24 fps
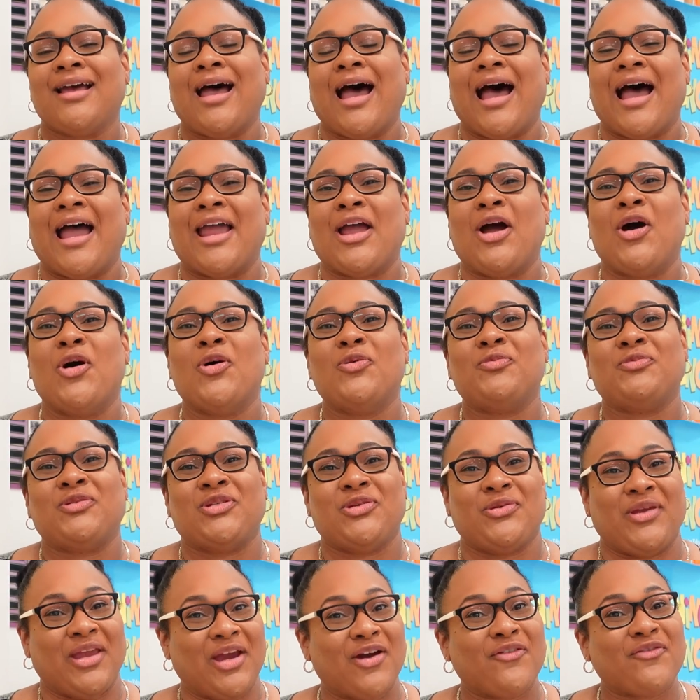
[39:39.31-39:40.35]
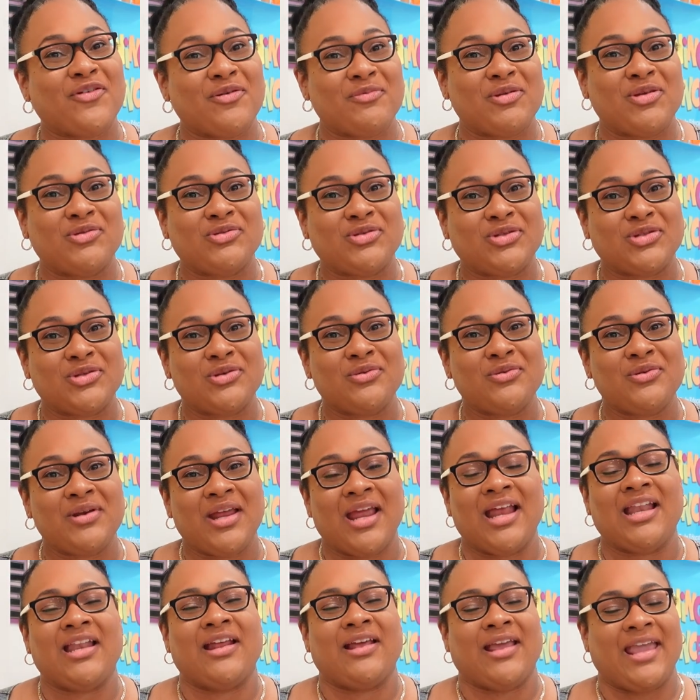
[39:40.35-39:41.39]
I hope to hear from you soon.
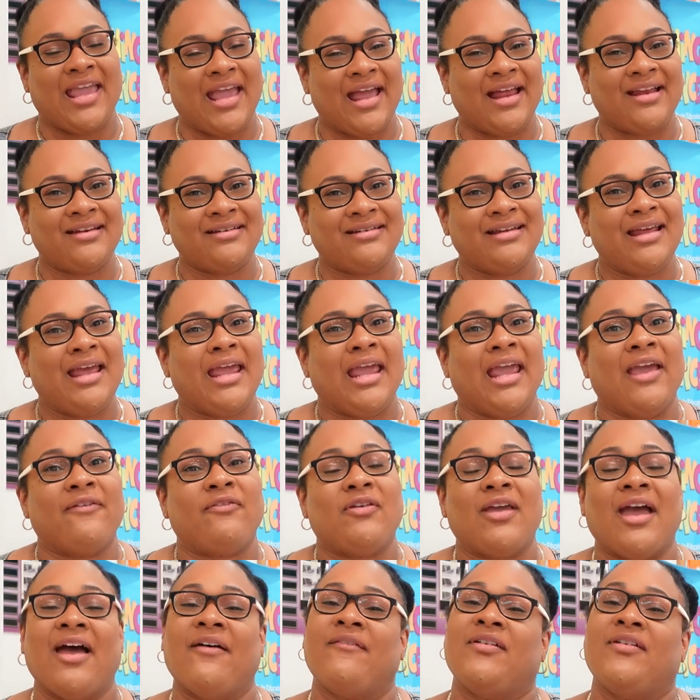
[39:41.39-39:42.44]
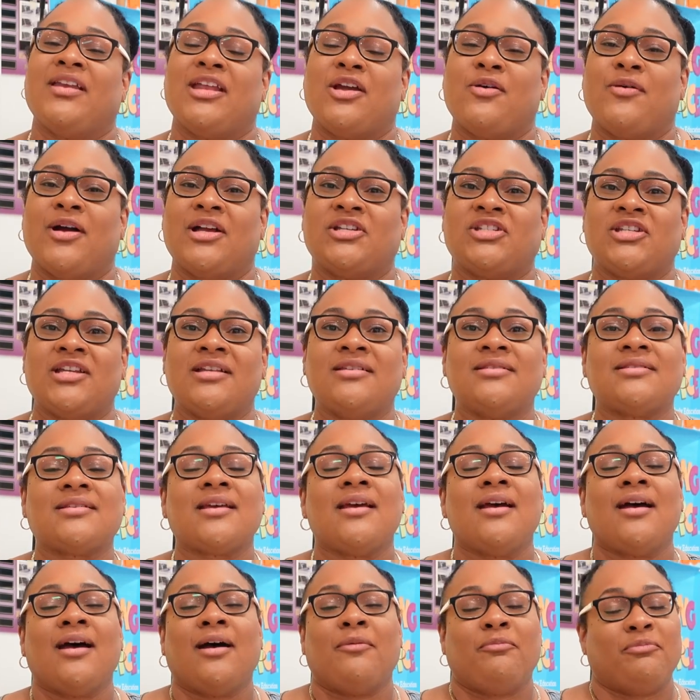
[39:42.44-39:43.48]
And again, if you have any questions,
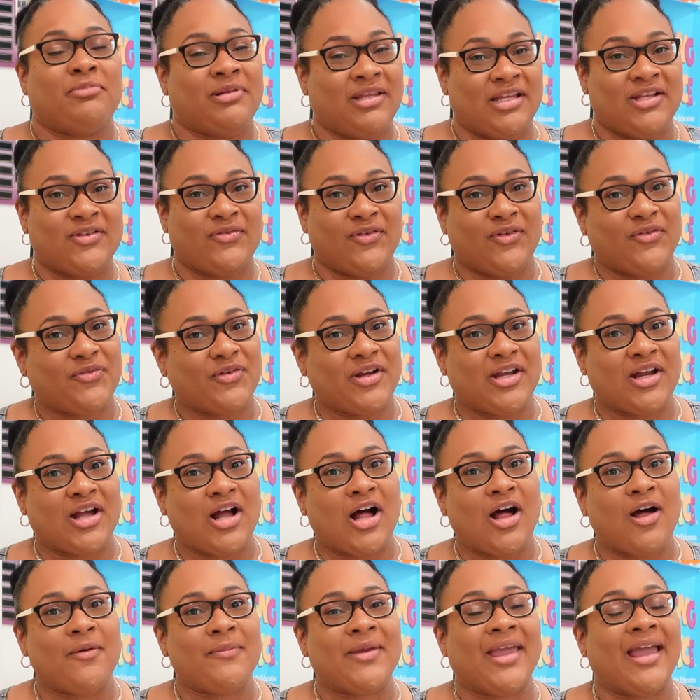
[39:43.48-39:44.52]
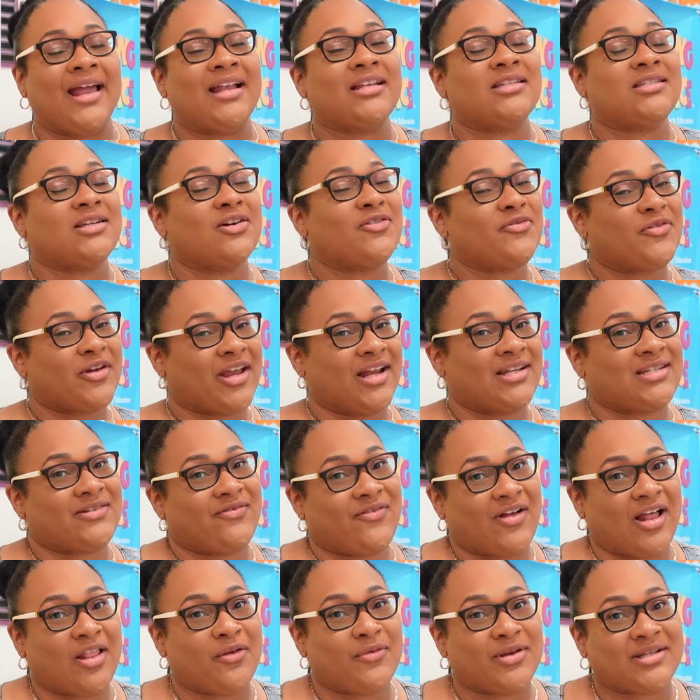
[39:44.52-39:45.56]
please feel free to call me, and don't forget to
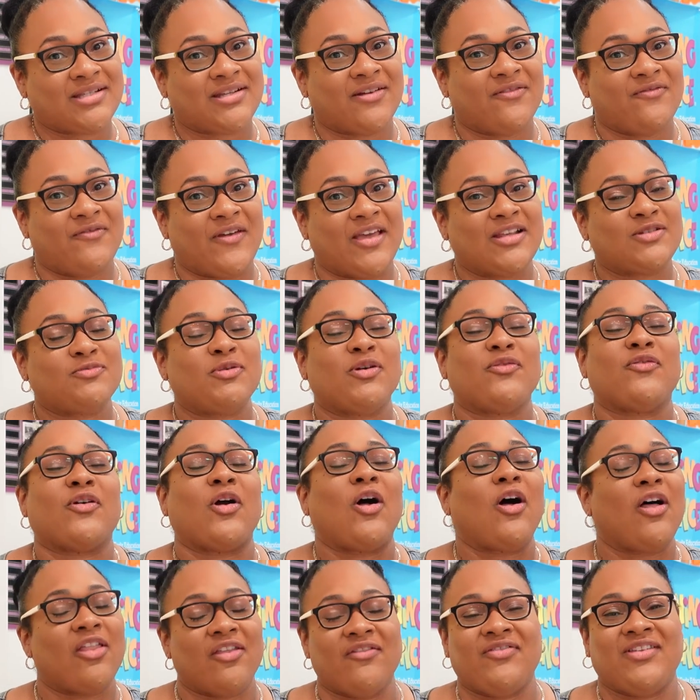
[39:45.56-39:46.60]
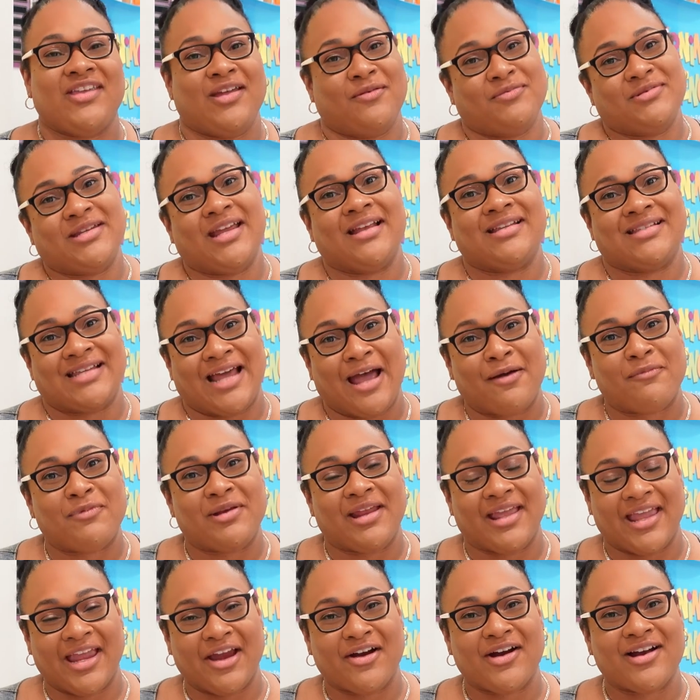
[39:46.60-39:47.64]
follow us on Facebook for all of the updates happening
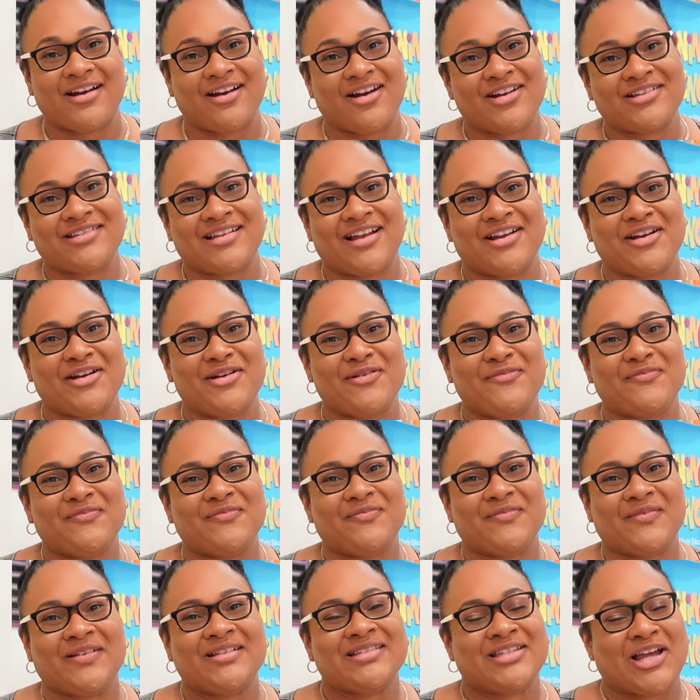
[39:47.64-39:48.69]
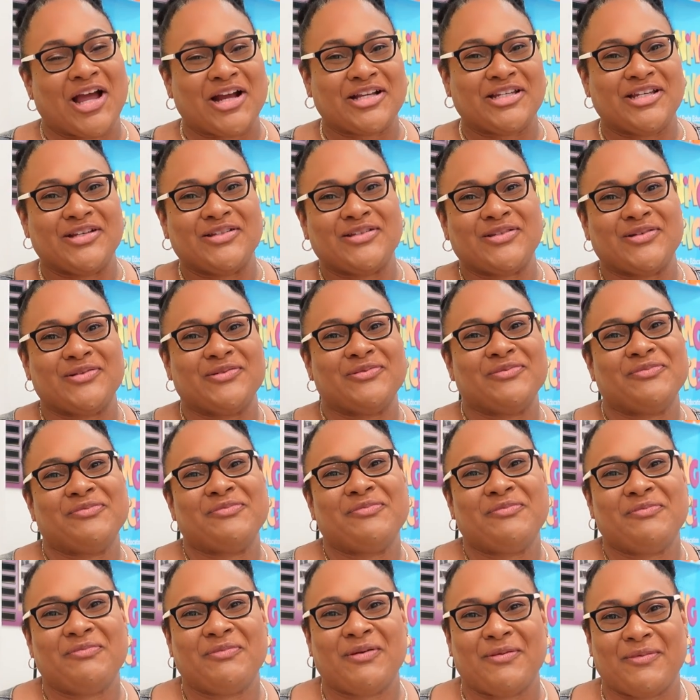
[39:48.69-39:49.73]
here at our center. Talk to you soon.
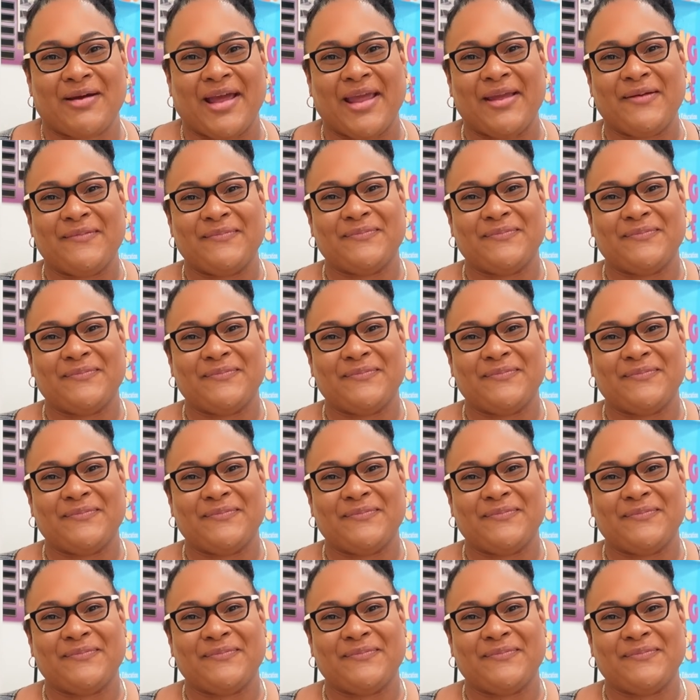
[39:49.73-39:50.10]
Bye-bye.